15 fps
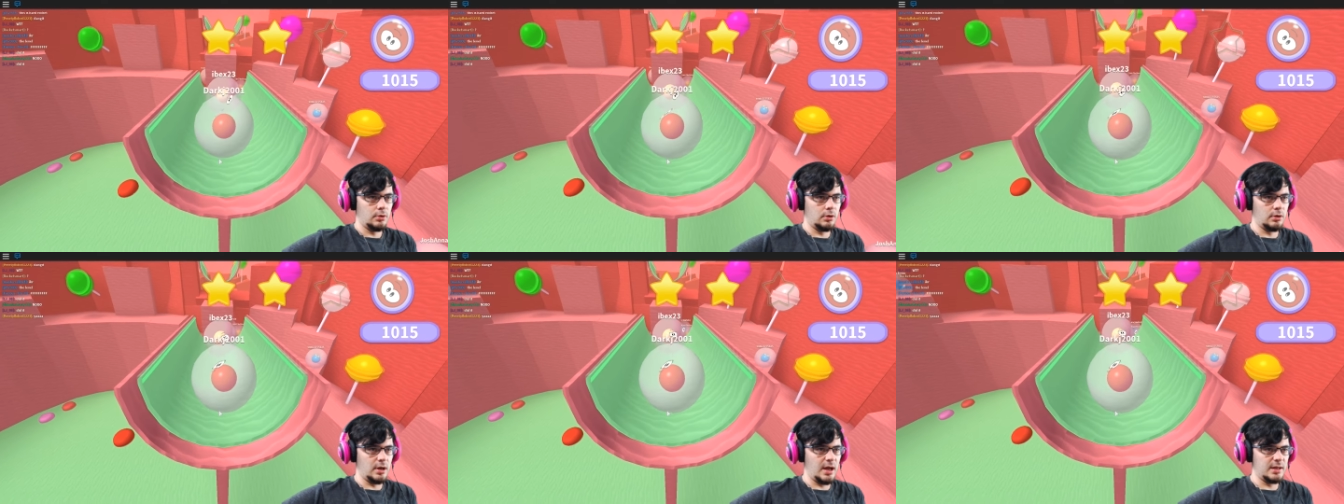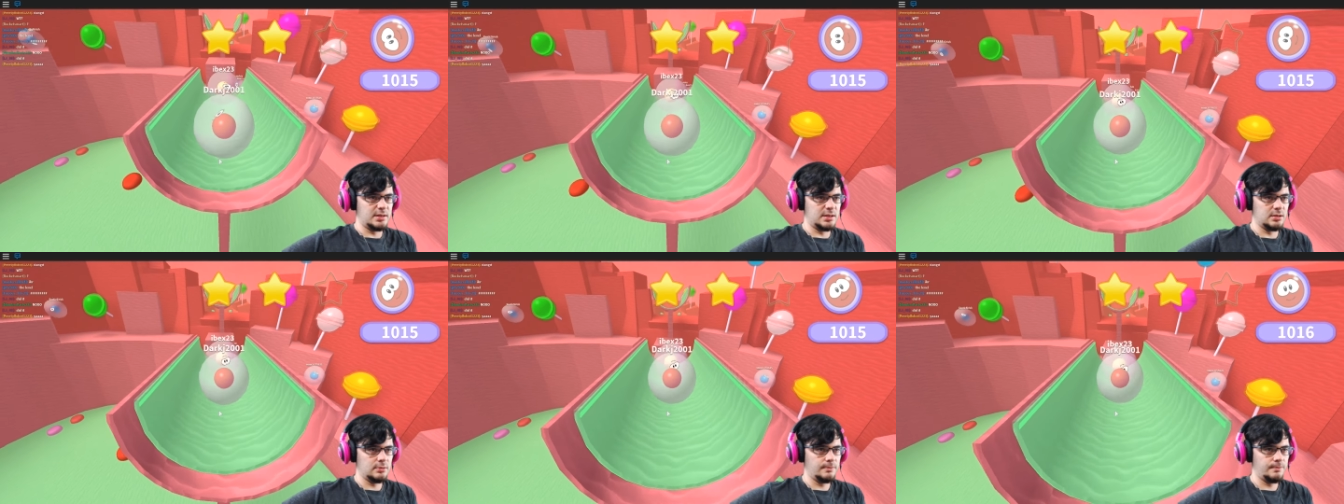
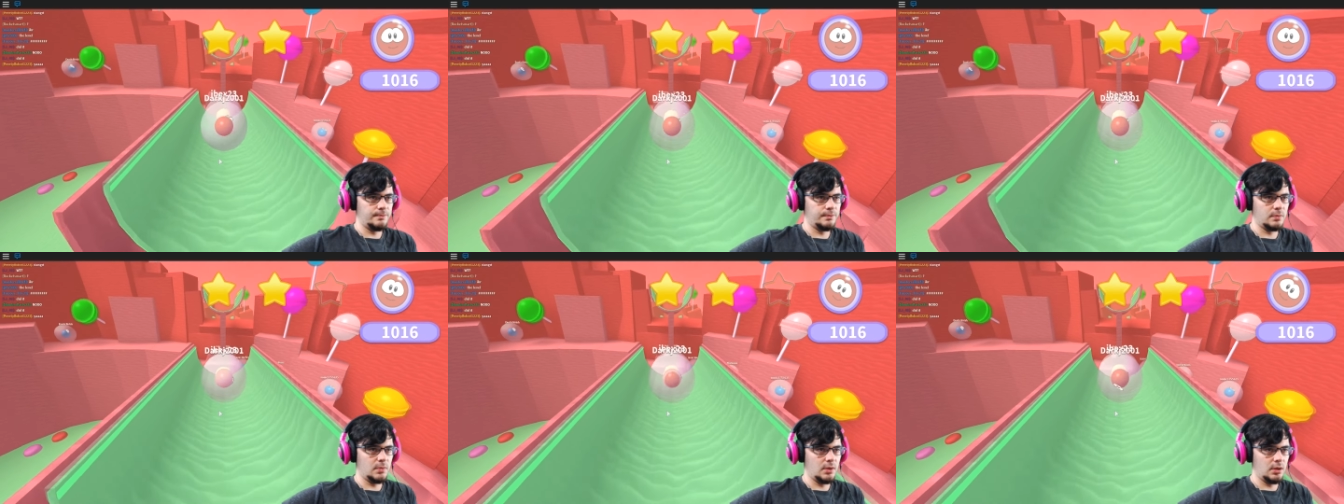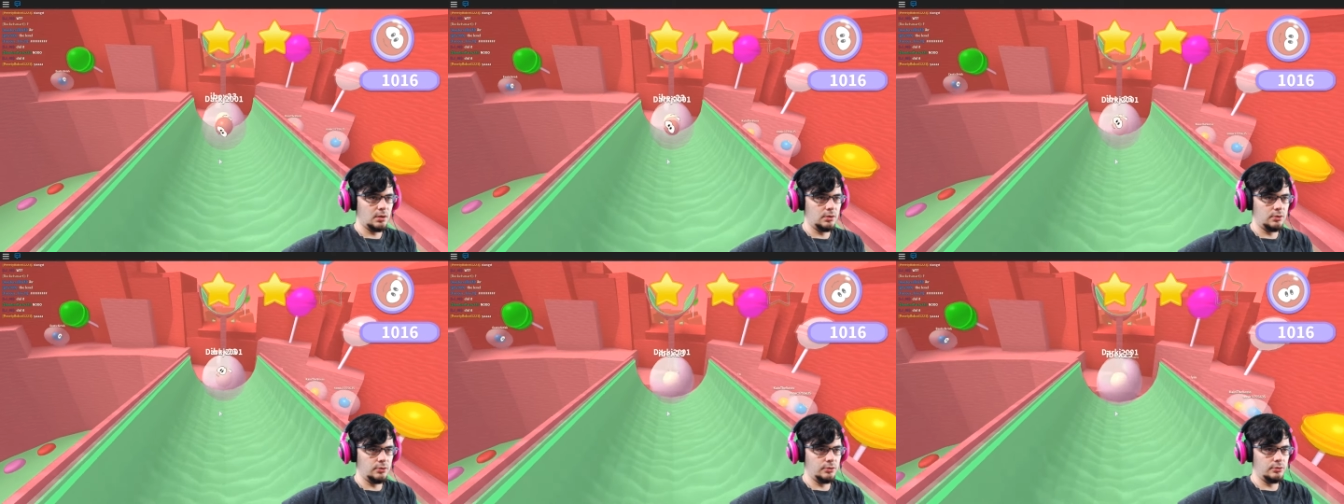Alright.
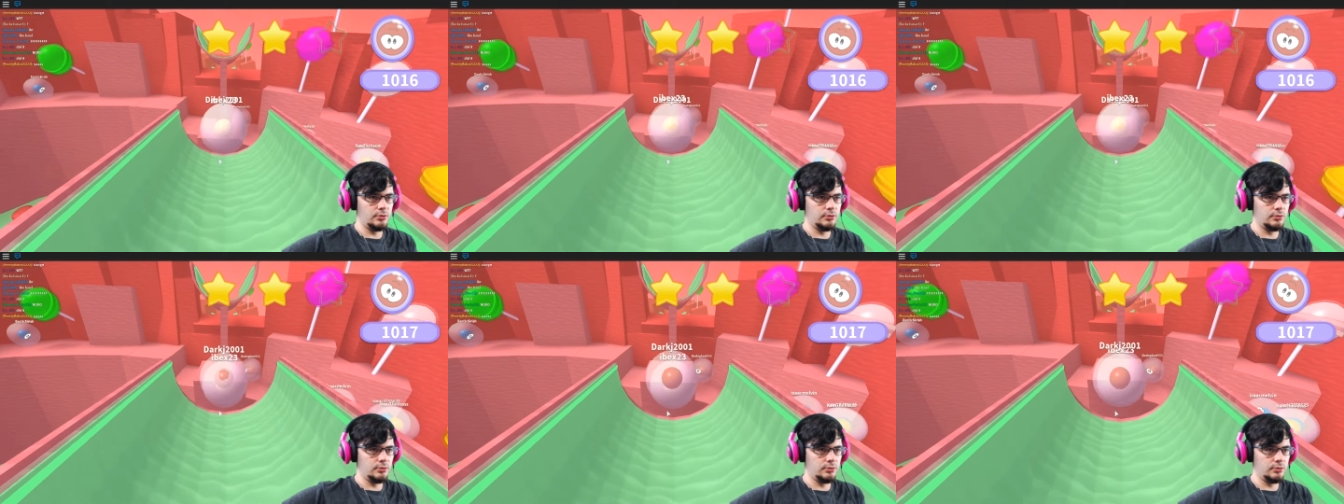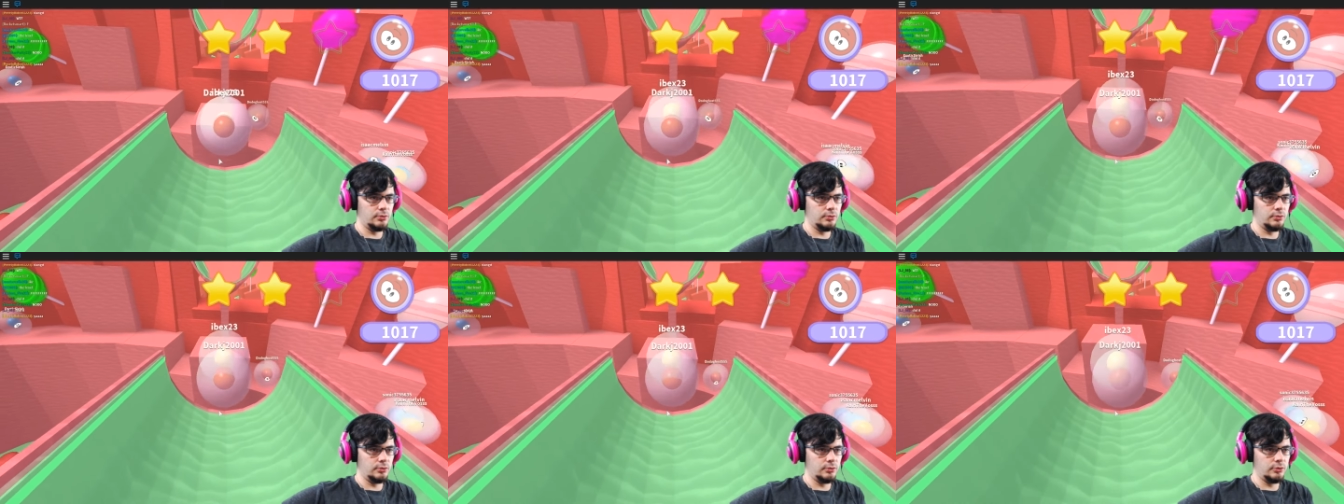You,
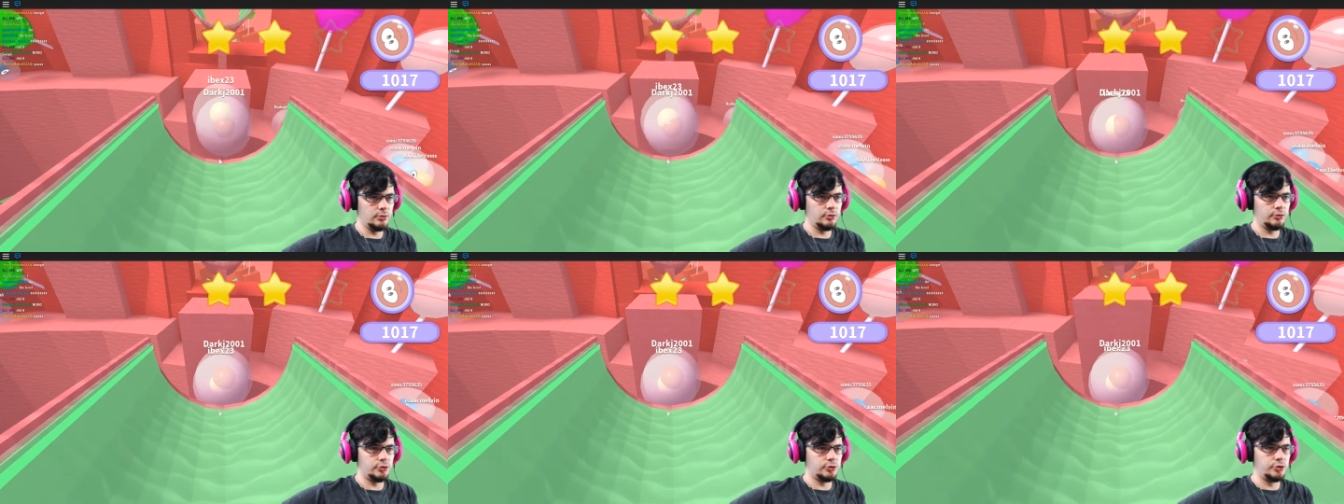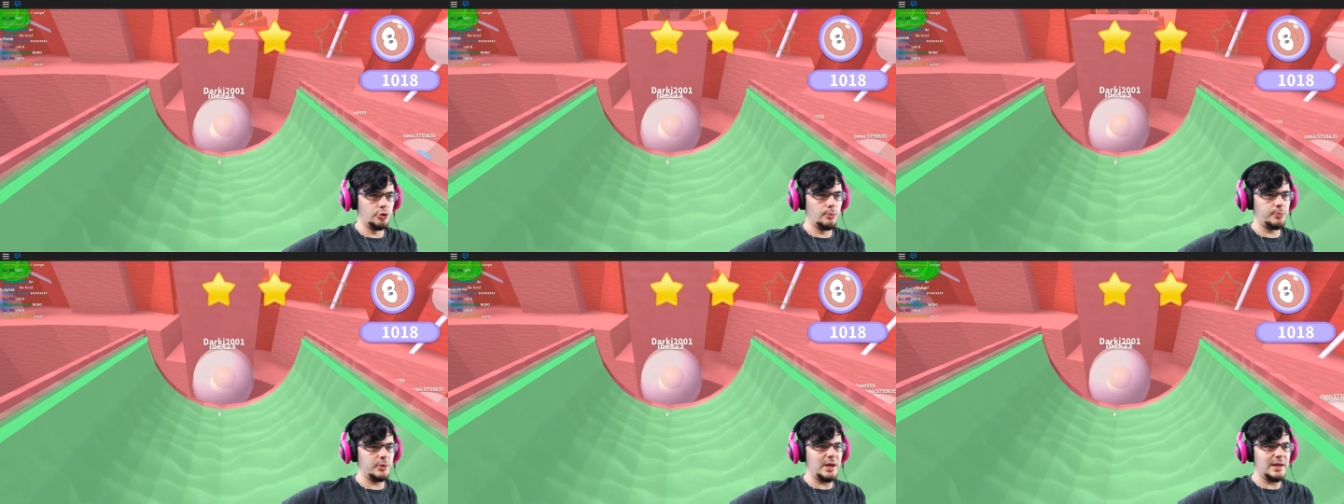you...
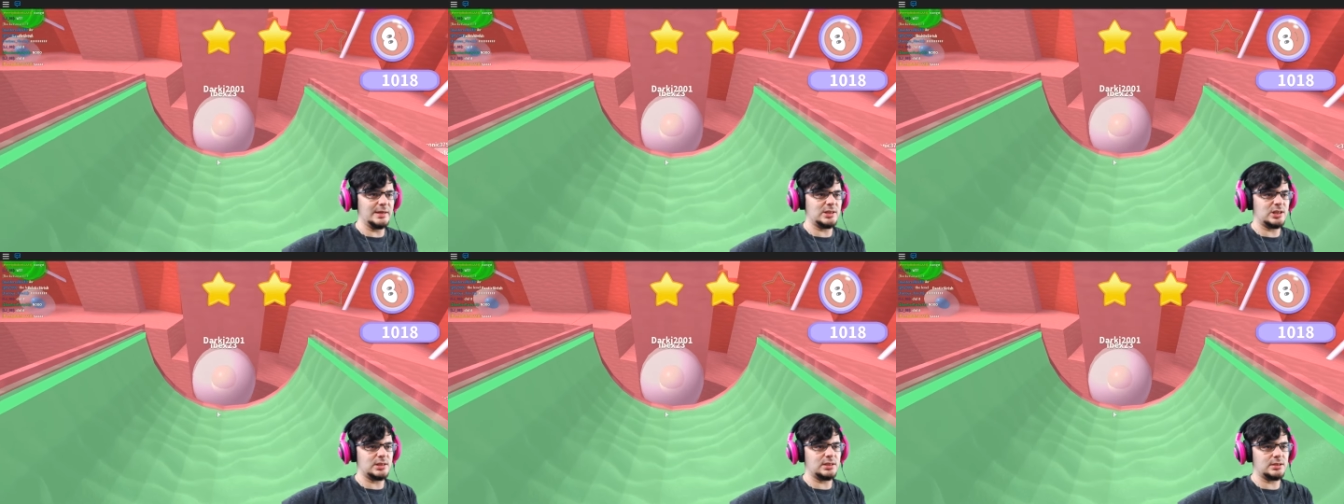You bring...